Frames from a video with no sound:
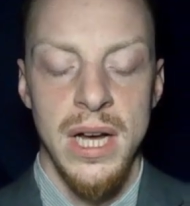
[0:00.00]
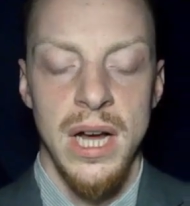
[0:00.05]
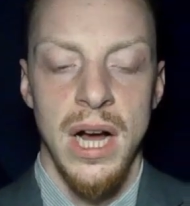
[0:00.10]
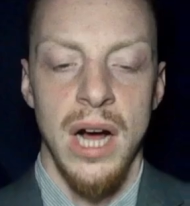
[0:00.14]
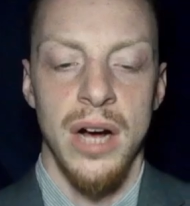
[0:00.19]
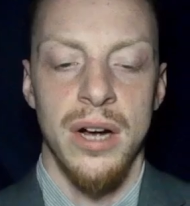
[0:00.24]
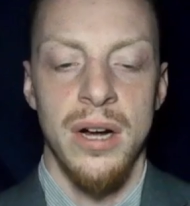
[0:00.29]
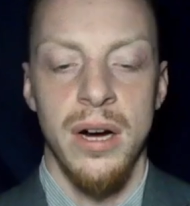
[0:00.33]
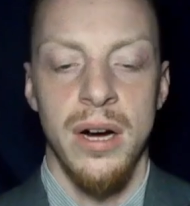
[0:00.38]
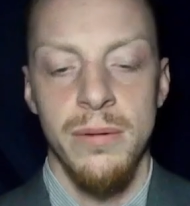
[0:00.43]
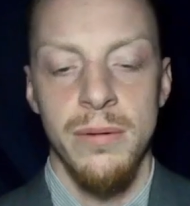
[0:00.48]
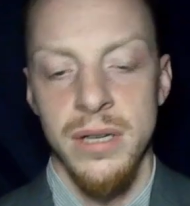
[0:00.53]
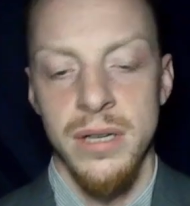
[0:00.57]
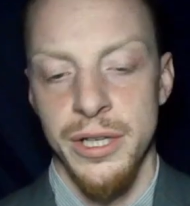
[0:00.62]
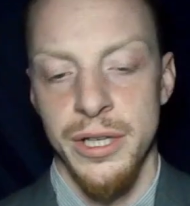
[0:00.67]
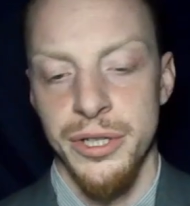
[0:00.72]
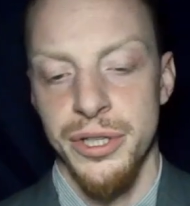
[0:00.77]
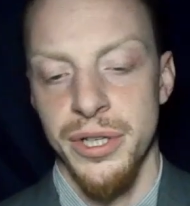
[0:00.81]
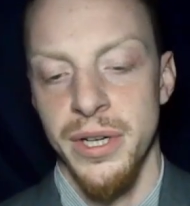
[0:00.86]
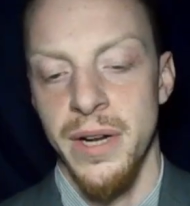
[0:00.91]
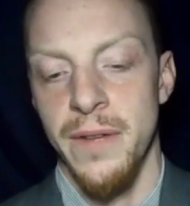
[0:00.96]
a
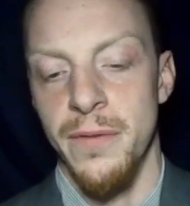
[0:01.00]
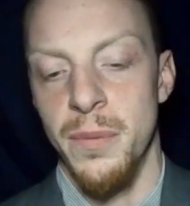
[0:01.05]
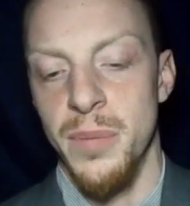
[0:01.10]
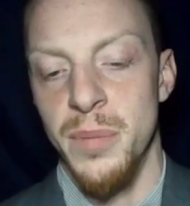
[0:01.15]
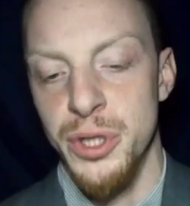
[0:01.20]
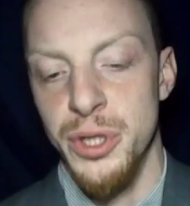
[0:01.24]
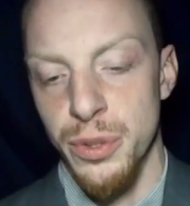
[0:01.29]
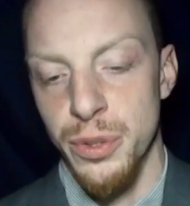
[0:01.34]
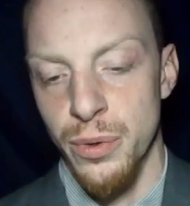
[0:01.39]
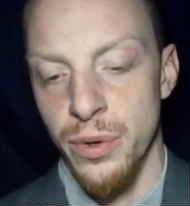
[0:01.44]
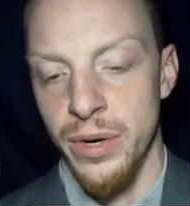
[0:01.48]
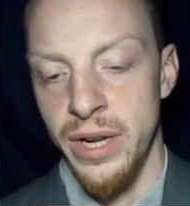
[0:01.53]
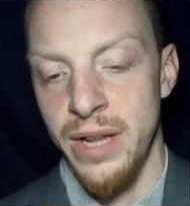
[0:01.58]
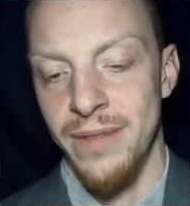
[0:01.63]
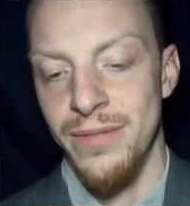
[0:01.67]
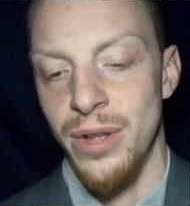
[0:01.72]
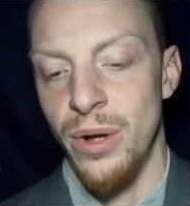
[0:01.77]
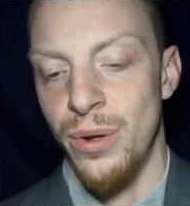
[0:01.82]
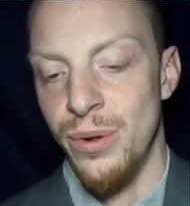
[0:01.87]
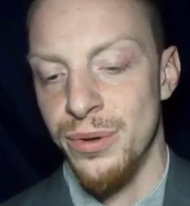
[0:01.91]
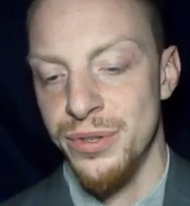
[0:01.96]
coalition of a majority of
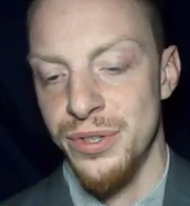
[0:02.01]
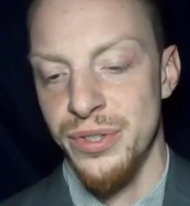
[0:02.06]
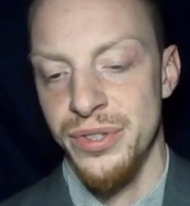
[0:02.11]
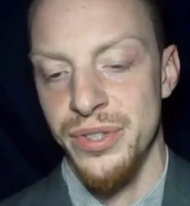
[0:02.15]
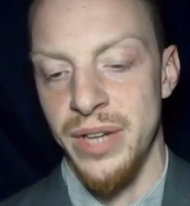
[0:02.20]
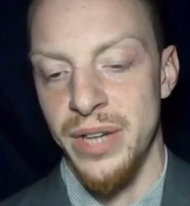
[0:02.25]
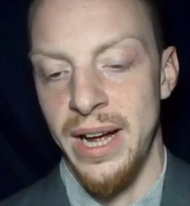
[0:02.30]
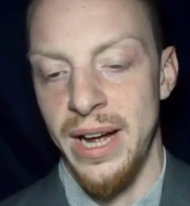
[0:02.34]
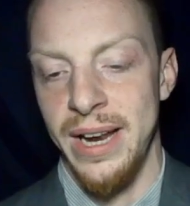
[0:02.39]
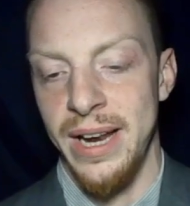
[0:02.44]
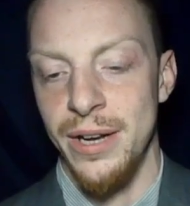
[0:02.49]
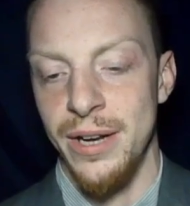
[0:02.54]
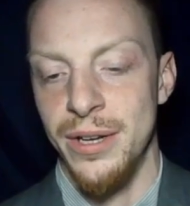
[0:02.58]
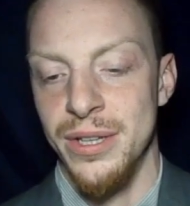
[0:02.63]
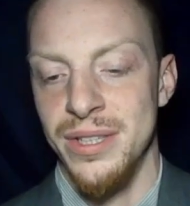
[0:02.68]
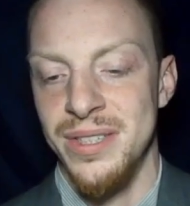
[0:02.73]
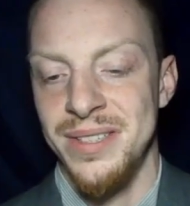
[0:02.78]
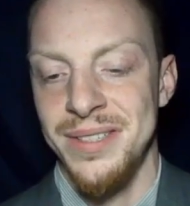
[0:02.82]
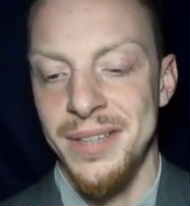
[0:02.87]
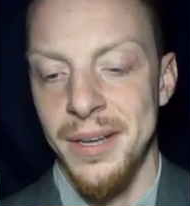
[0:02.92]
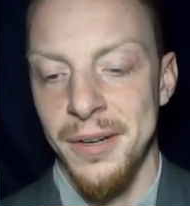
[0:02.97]
the whole society could
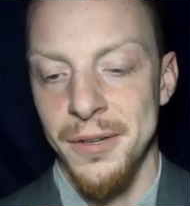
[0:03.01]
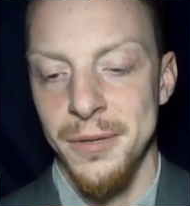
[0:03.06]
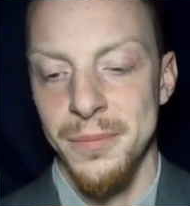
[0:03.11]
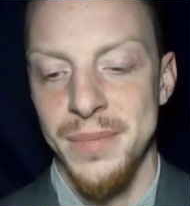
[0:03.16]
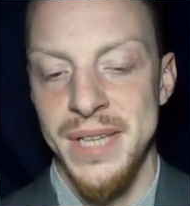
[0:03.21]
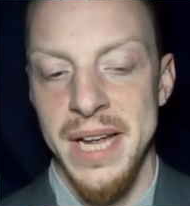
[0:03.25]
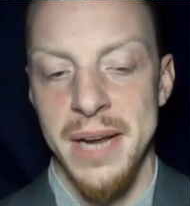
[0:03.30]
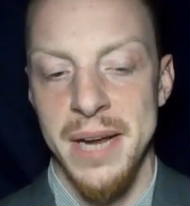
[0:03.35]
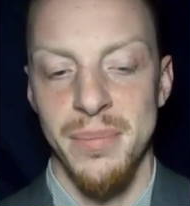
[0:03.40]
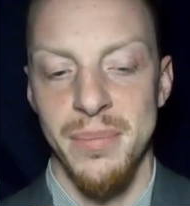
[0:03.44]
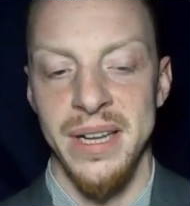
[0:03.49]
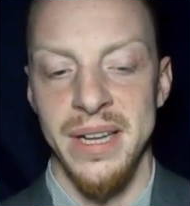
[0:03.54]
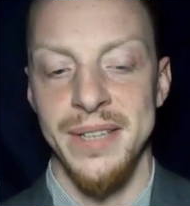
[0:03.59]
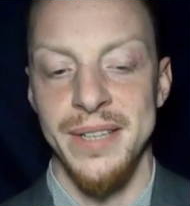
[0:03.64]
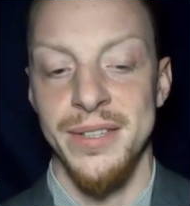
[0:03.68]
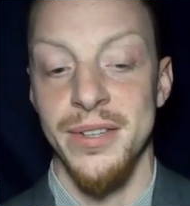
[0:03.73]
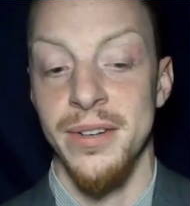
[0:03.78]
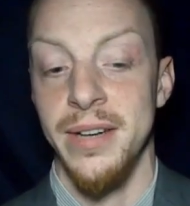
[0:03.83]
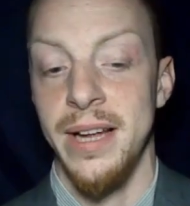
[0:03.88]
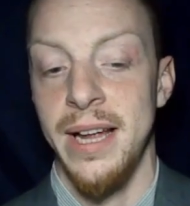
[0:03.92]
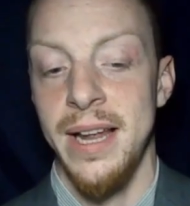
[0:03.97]
seldom take
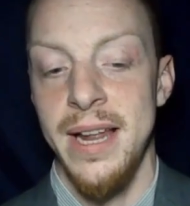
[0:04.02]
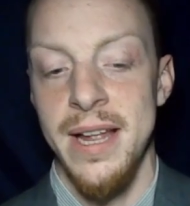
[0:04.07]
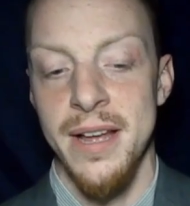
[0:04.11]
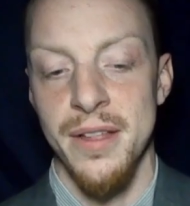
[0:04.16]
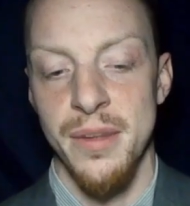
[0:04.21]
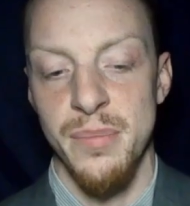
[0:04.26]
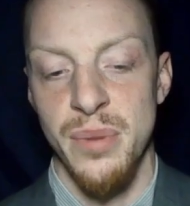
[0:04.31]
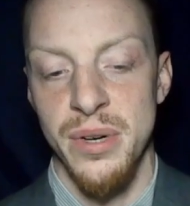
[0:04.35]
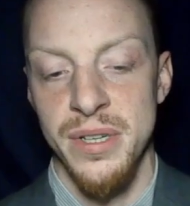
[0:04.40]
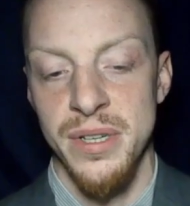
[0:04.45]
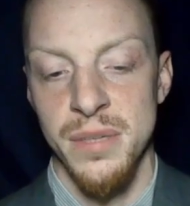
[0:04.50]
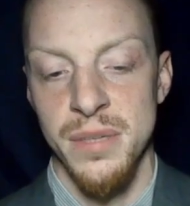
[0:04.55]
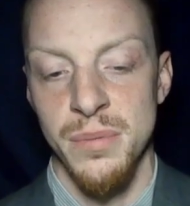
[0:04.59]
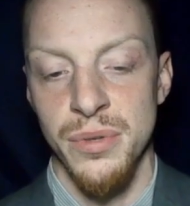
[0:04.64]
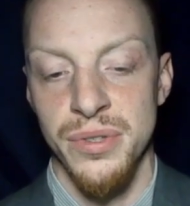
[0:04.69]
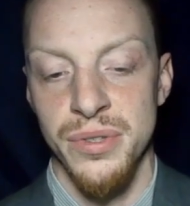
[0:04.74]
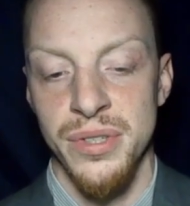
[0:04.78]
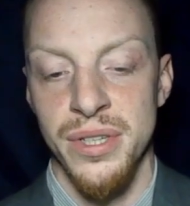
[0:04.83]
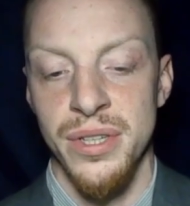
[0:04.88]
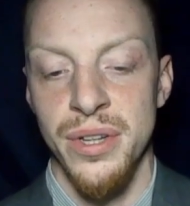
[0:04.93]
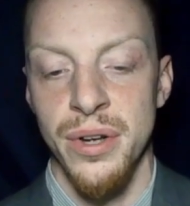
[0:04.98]
place on any other
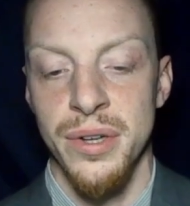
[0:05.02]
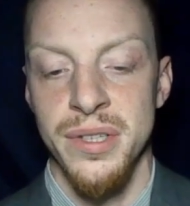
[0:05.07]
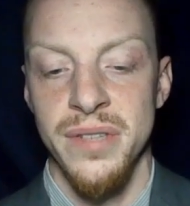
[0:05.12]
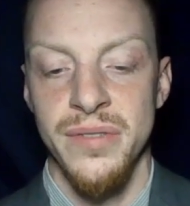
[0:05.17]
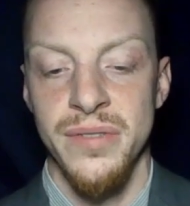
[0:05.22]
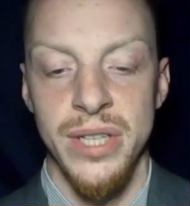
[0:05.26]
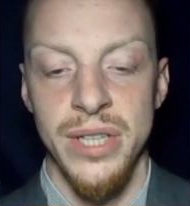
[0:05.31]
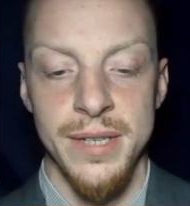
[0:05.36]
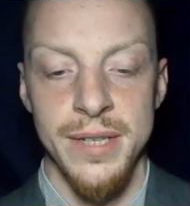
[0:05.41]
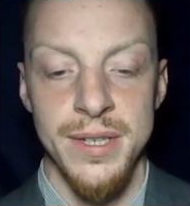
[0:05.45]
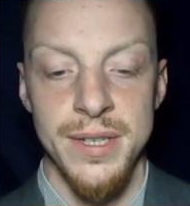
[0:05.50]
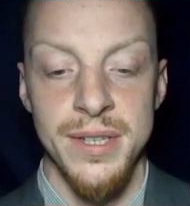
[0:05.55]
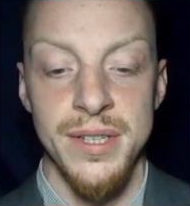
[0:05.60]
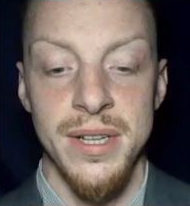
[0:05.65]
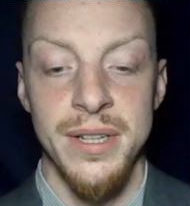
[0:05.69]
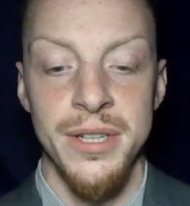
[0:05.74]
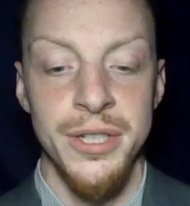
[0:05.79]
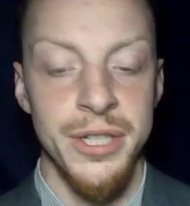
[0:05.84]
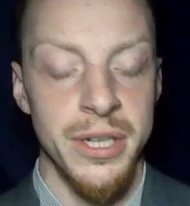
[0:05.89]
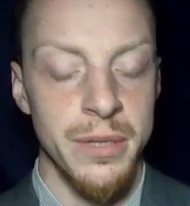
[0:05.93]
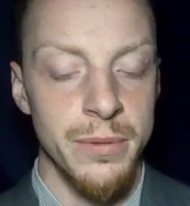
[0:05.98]
principles than those of justice and
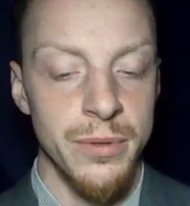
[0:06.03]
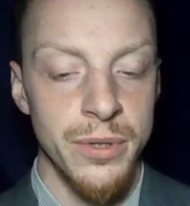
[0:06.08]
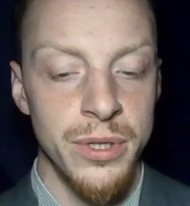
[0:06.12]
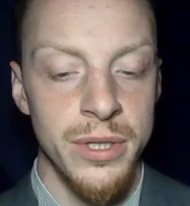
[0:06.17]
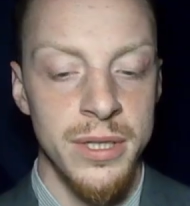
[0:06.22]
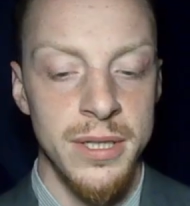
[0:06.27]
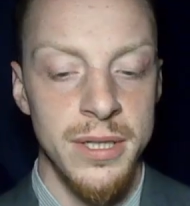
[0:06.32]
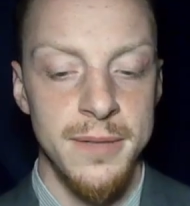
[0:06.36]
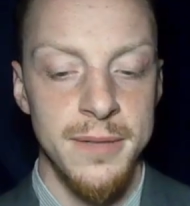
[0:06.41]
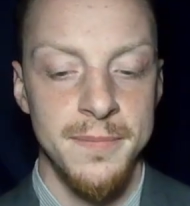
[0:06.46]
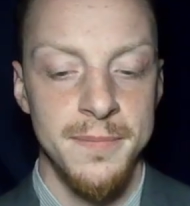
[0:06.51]
the general good.